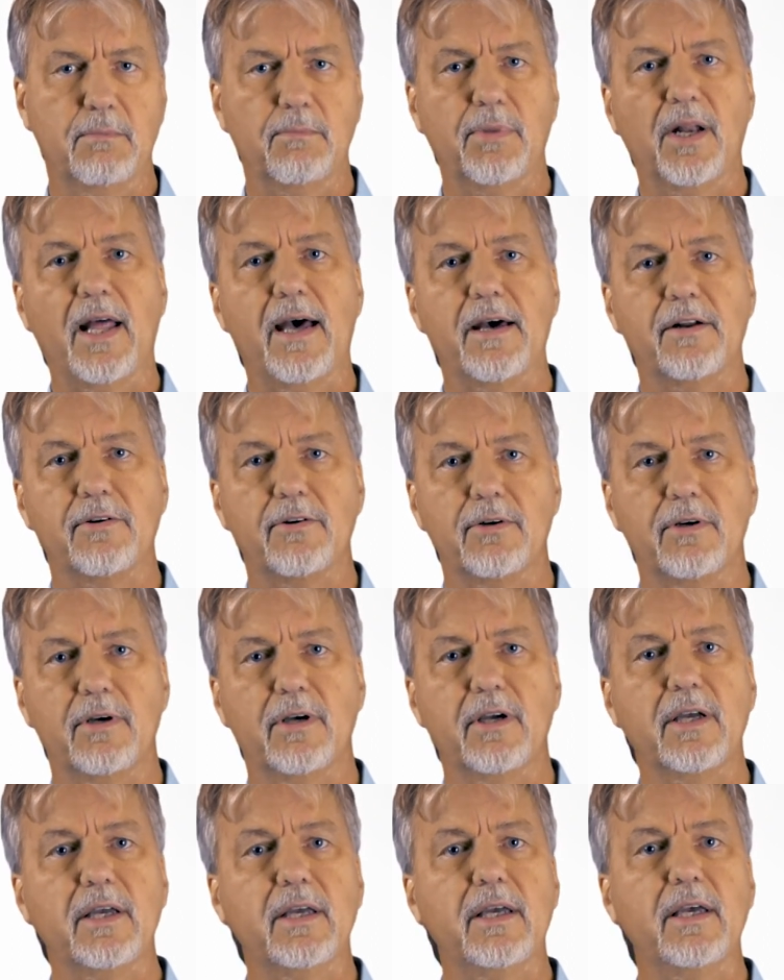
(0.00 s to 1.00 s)
bladder,
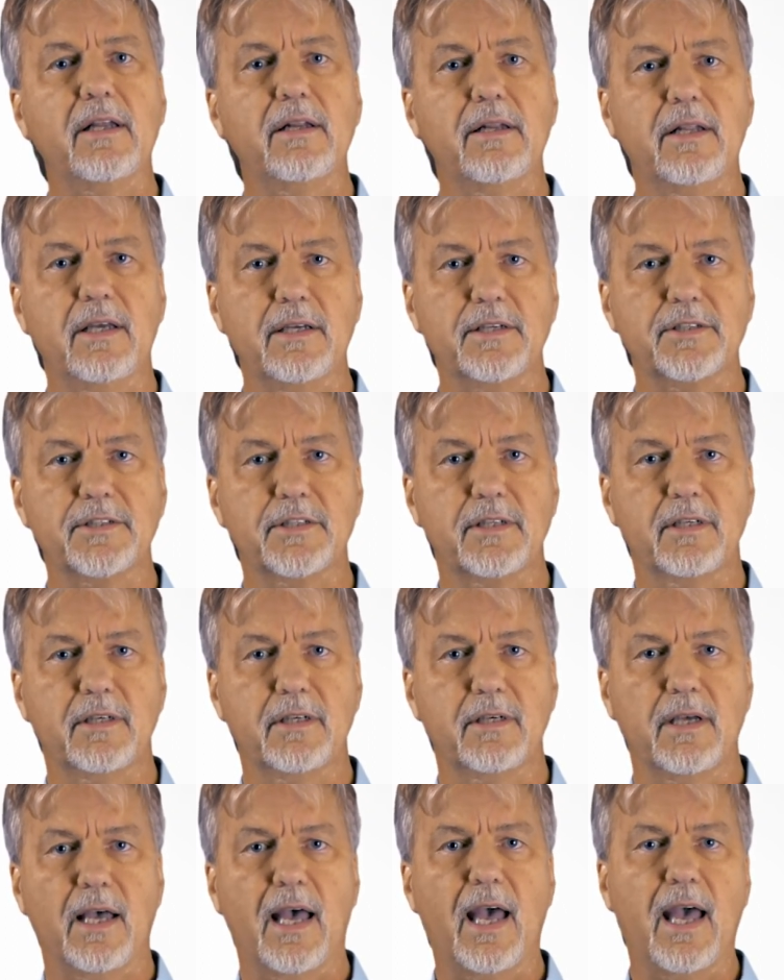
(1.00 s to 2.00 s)
kidneys,
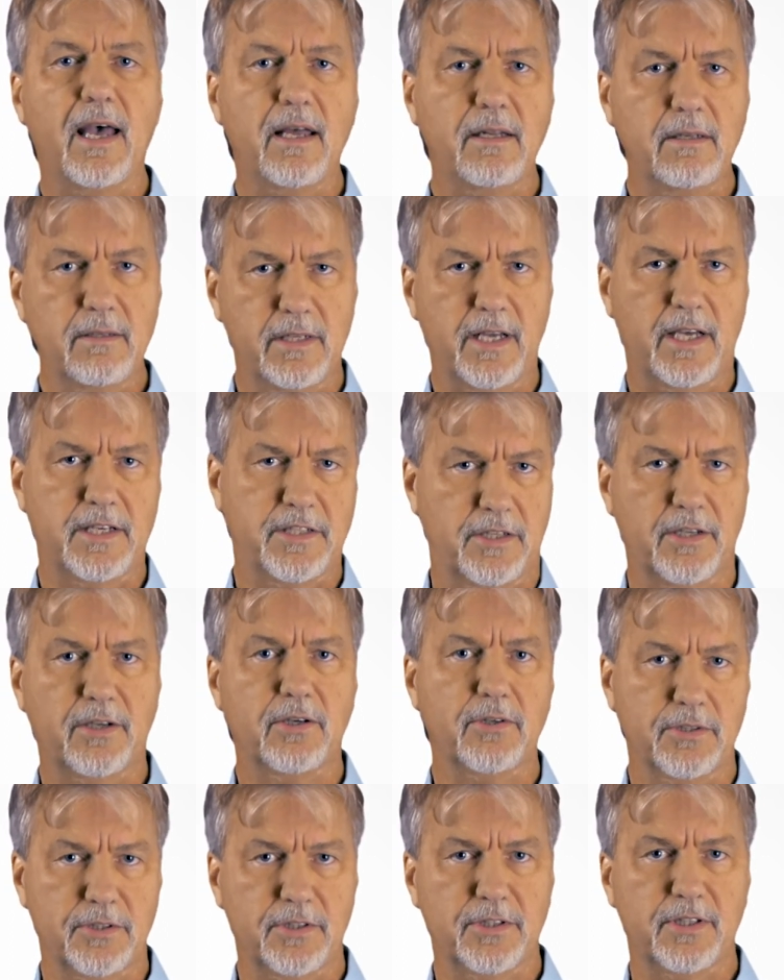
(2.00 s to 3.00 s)
and
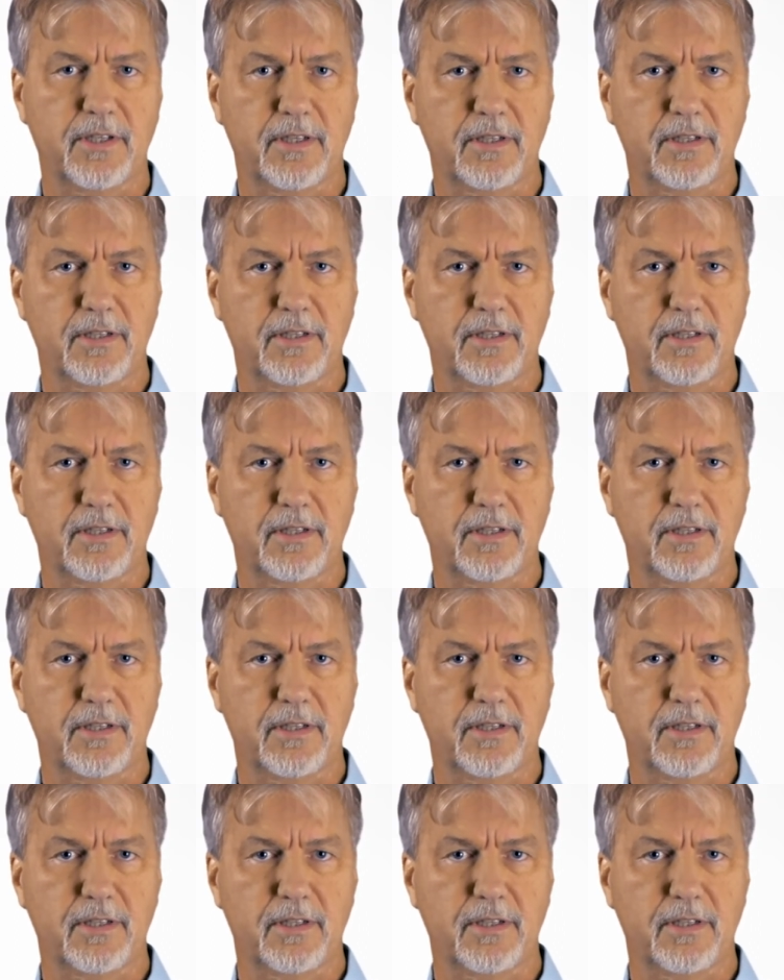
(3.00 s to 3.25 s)
testicles.